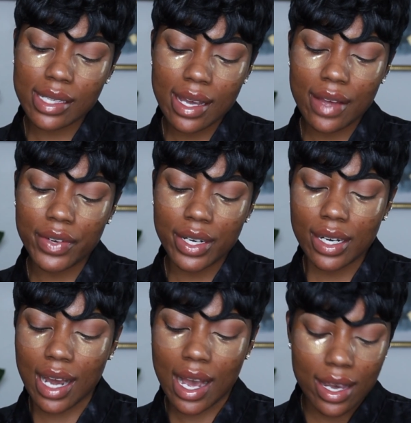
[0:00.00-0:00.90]
I have
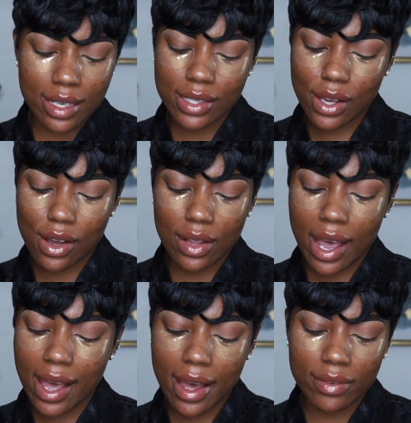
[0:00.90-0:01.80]
hooded eyes, y'all,
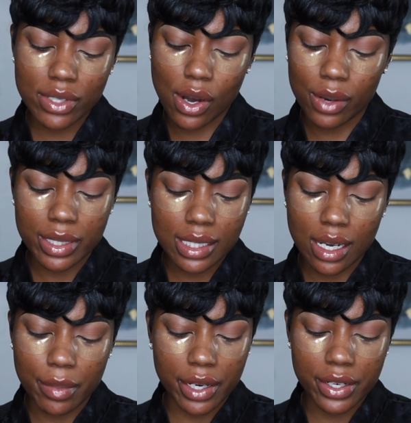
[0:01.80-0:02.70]
I have to always
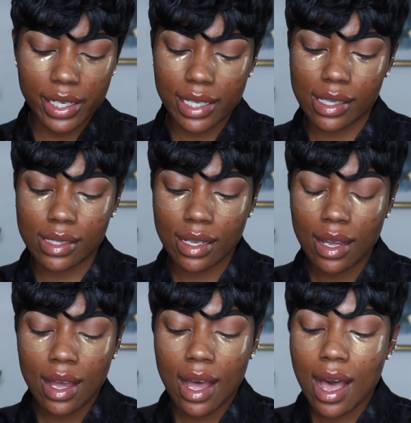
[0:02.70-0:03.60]
cut my crease.
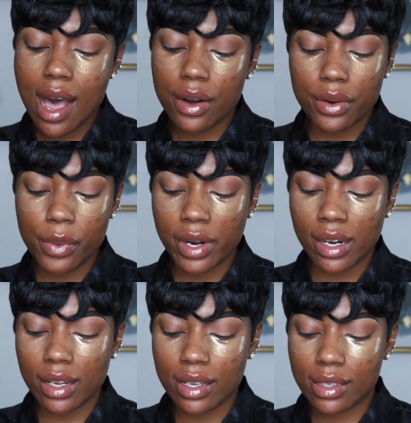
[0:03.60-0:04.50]
I don't know what
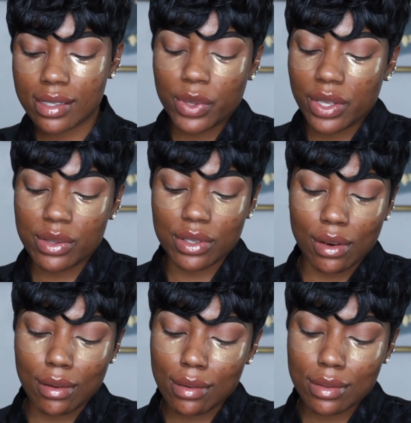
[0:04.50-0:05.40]
it is. One of those
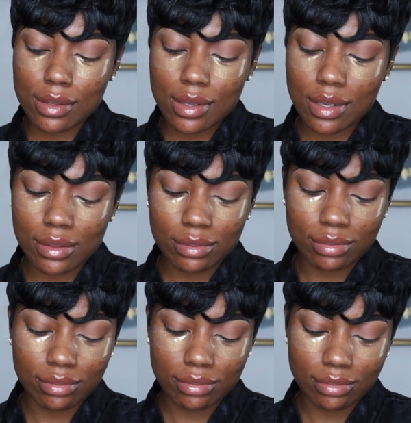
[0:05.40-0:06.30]
girls
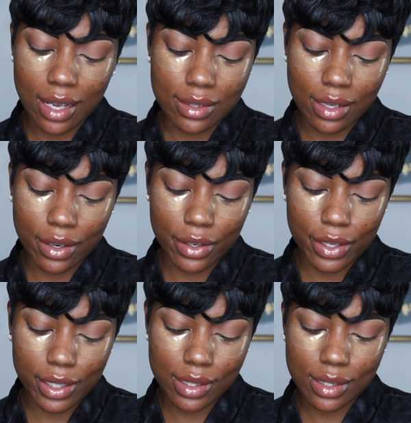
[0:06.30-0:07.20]
has to cut her
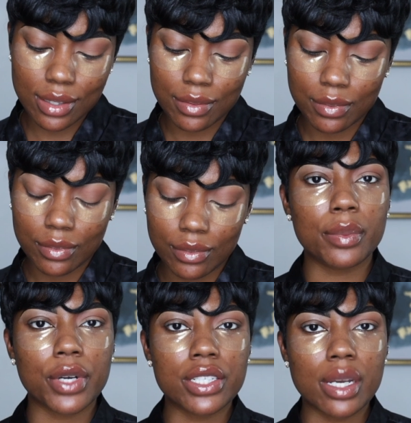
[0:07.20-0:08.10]
crease. The
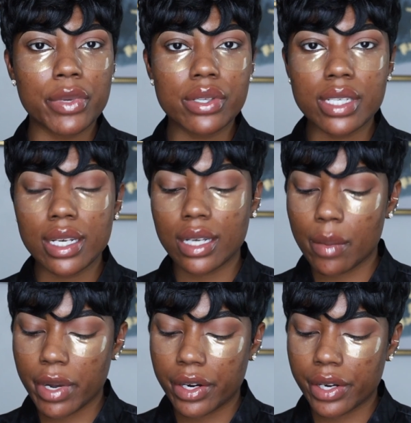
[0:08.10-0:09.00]
brush I'm using to
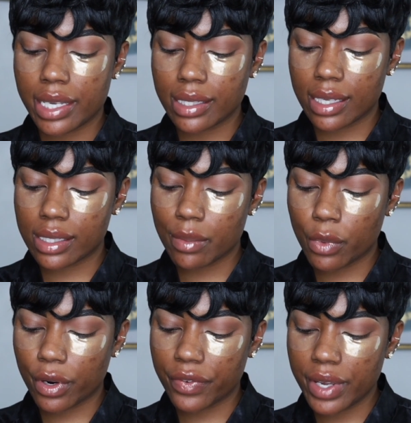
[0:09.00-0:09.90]
cut my crease is the
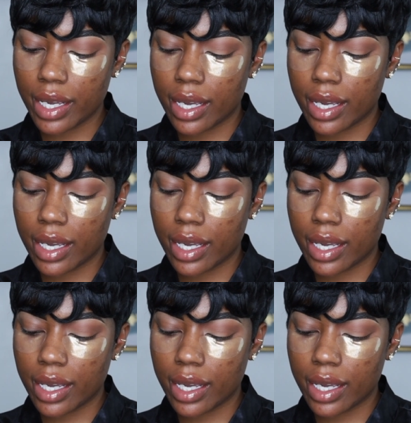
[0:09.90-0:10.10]
Morphe